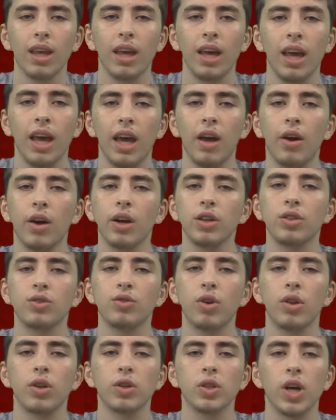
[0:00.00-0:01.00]
Here at
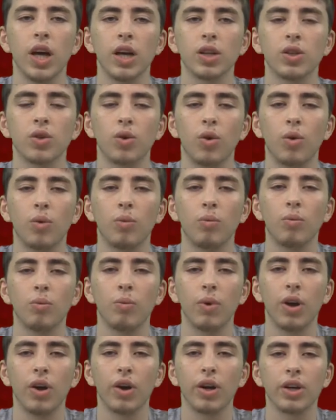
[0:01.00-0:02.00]
Struthers High School,
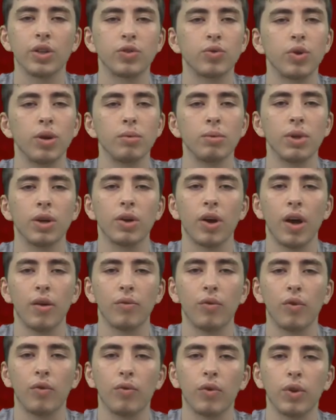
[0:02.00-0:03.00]
we are extremely
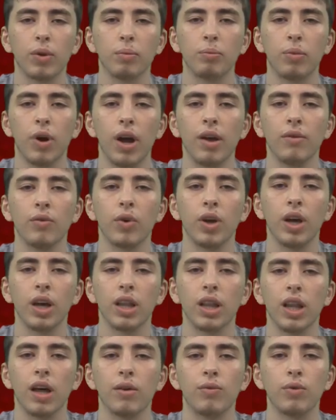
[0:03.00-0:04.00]
grateful for the bravery
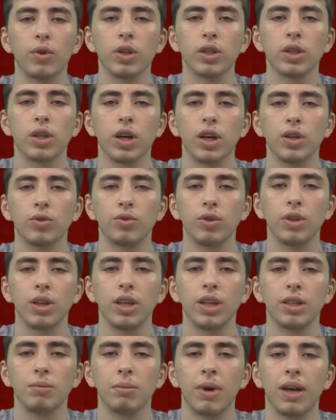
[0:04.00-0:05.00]
and love for this country
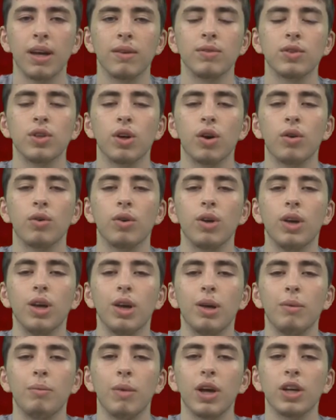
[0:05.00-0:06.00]
these men have shown.
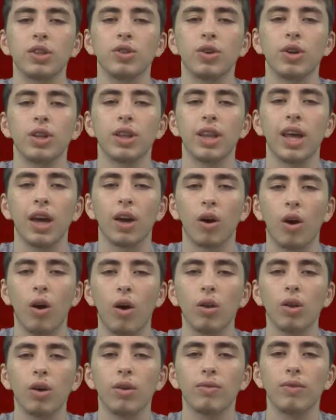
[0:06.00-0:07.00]
Make sure to thank
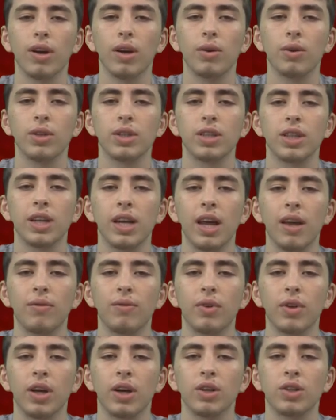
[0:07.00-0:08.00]
all our veterans today
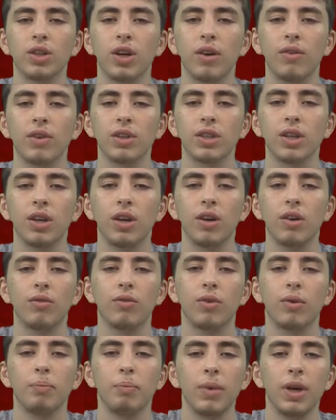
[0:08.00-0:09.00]
for their service.
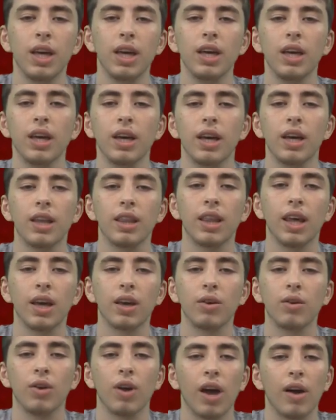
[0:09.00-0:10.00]
For me, thank
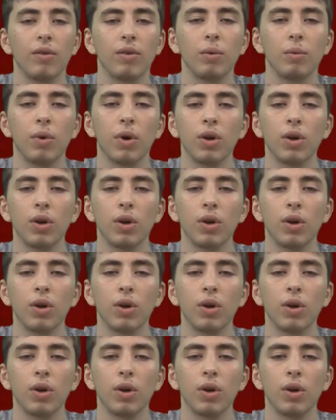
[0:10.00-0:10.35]
you to everyone